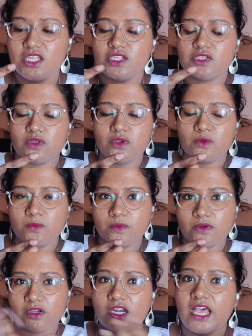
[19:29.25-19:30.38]
So you
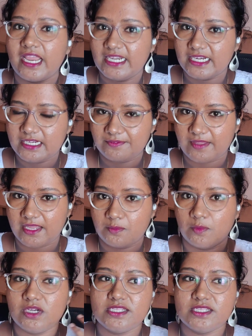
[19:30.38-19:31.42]
got to identify what